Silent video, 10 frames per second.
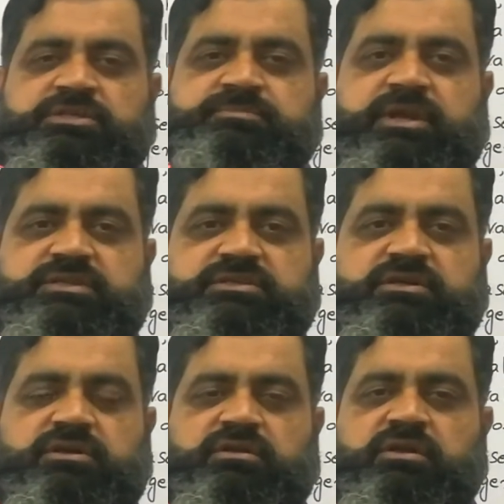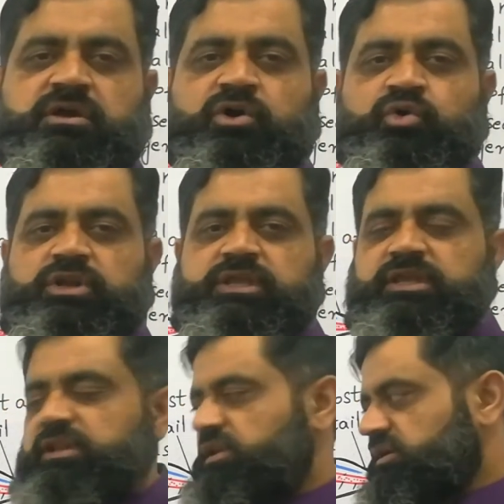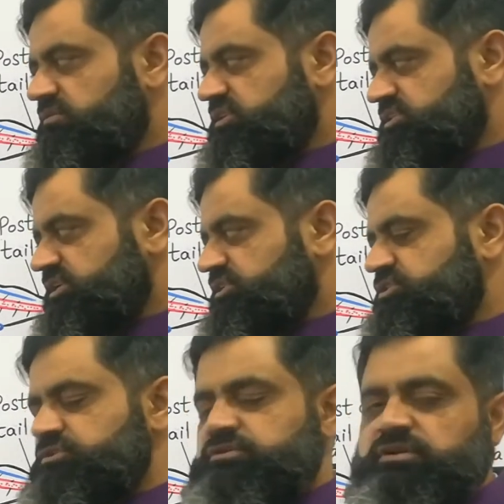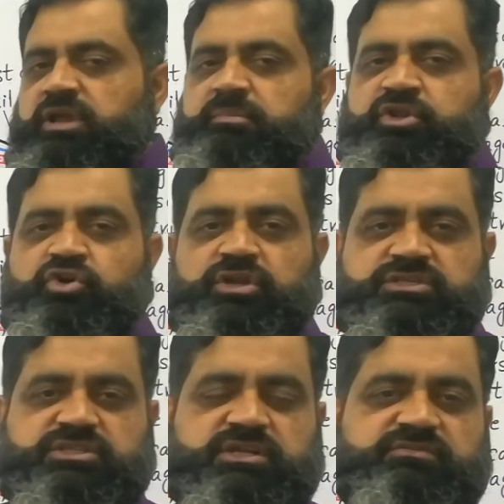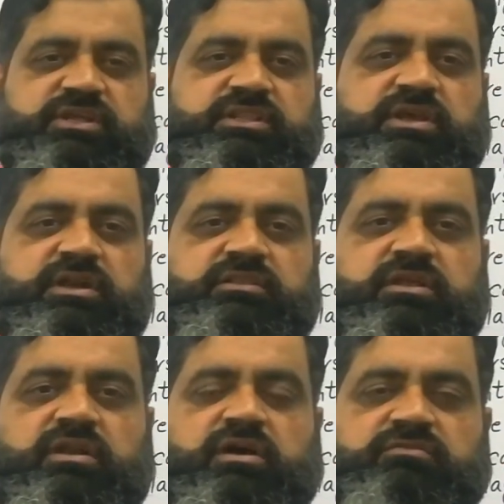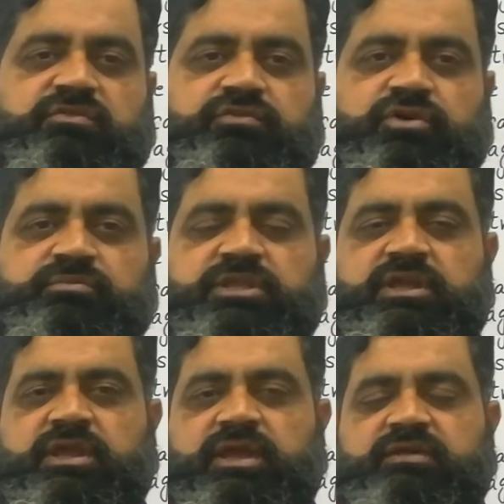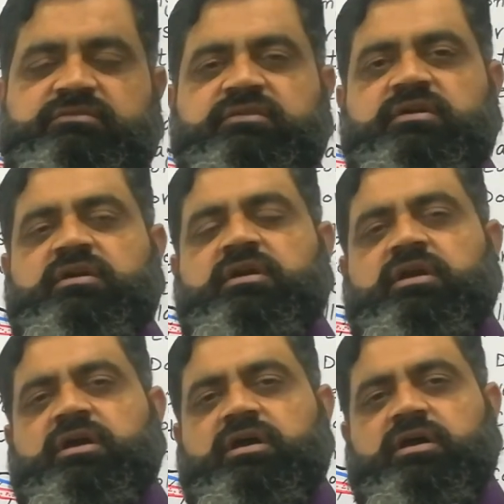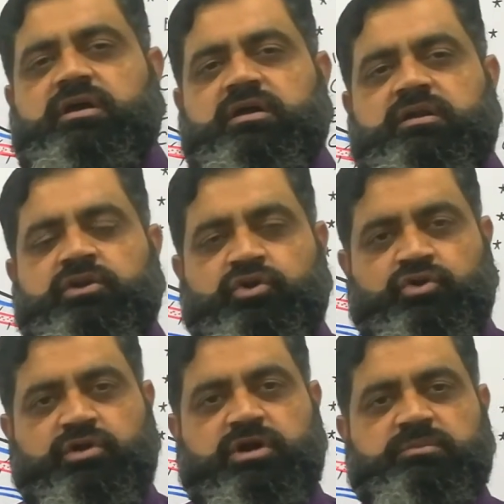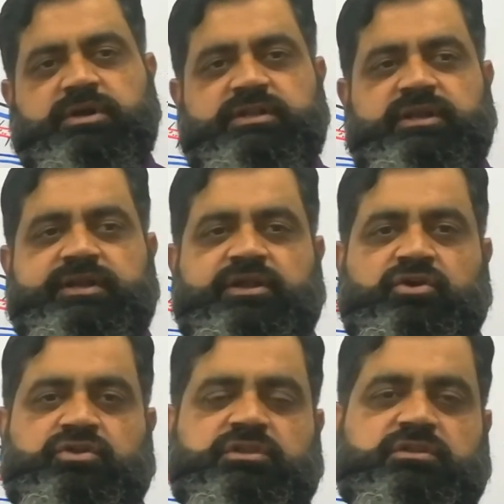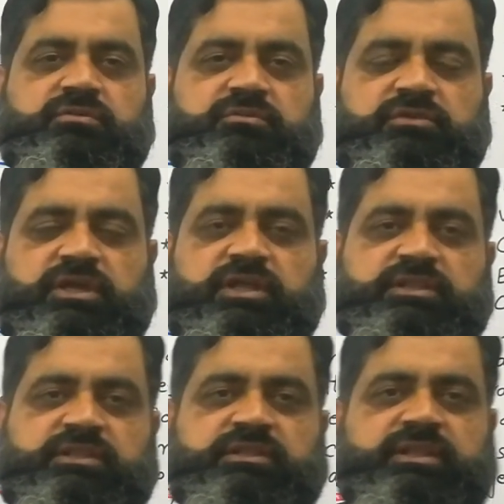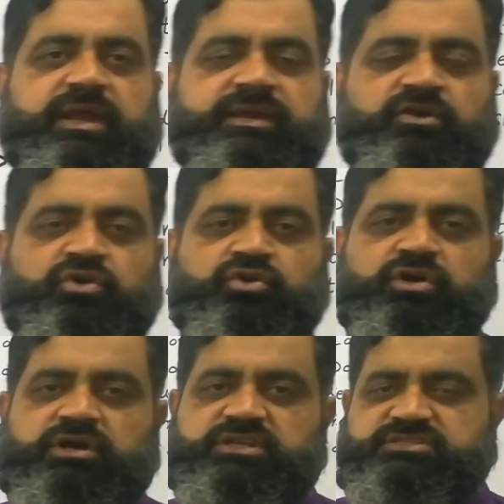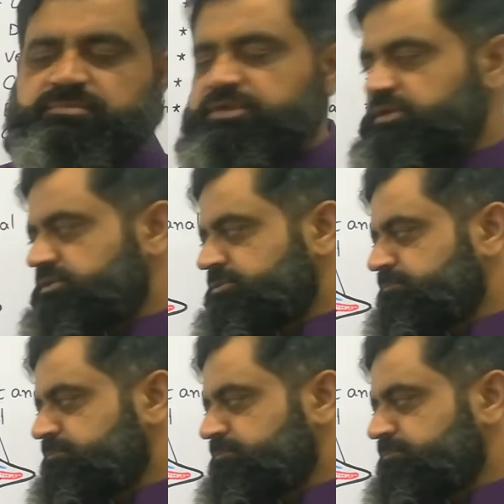present only in larval stage, embryonic stage. When they are in the larva form, they have notochord, but later on that notochord disappears.